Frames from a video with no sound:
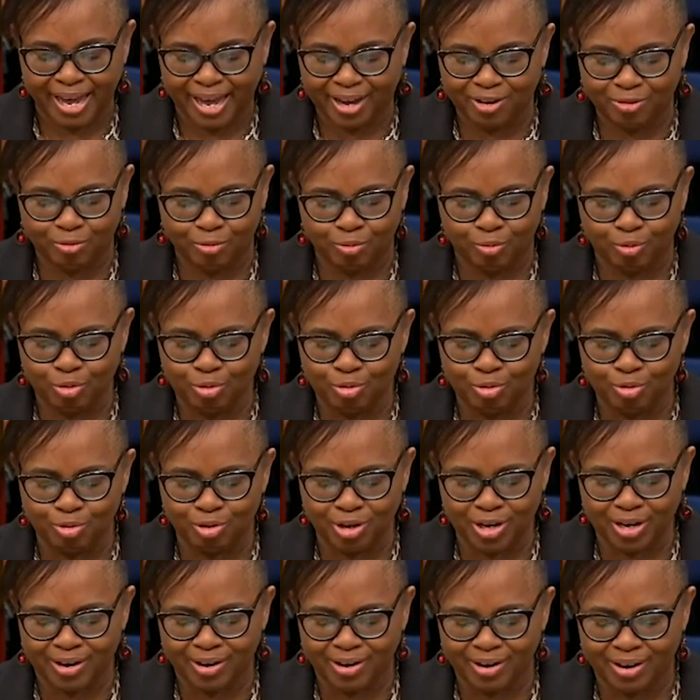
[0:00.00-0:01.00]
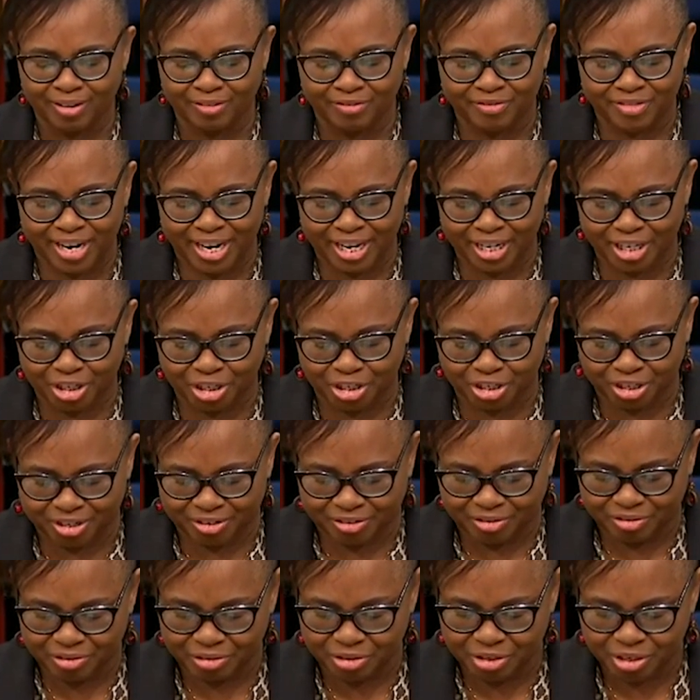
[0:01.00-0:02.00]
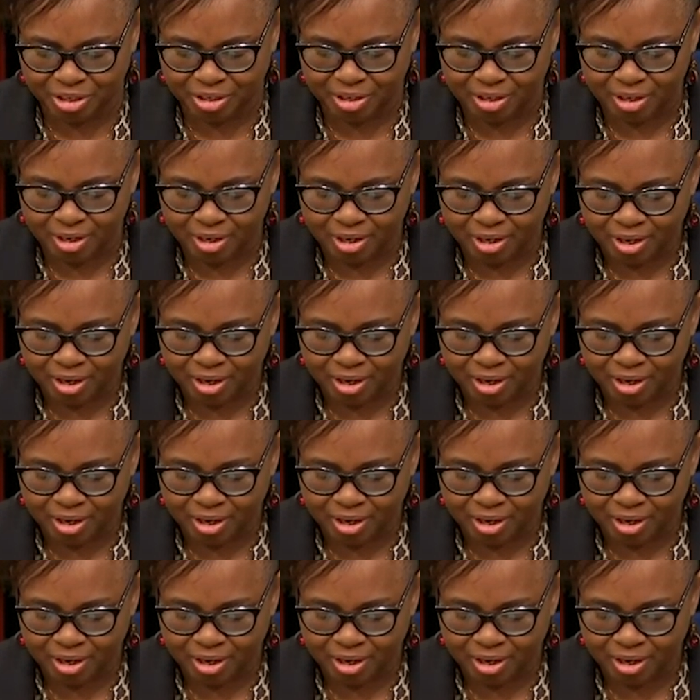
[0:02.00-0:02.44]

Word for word: and ruler of nations,